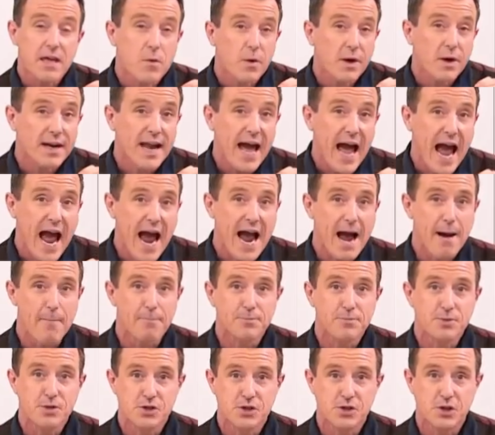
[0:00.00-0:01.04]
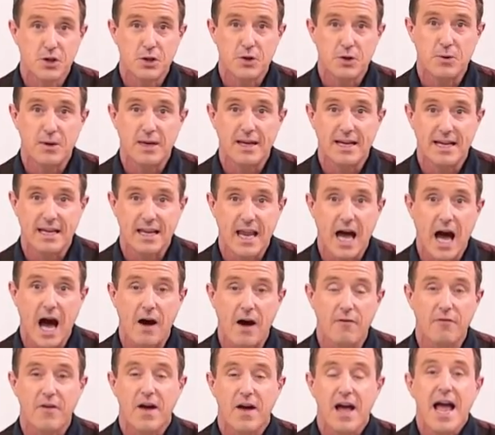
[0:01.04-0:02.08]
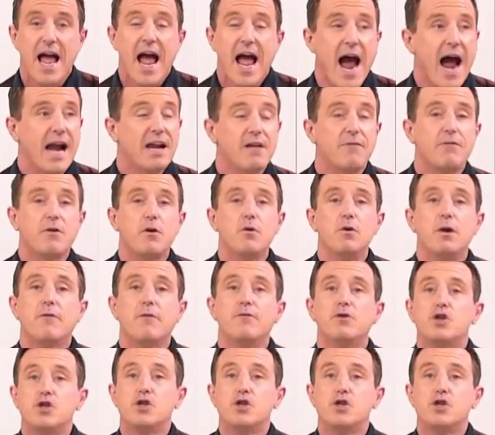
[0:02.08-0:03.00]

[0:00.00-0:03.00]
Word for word: you're going to absolutely love. And if you love a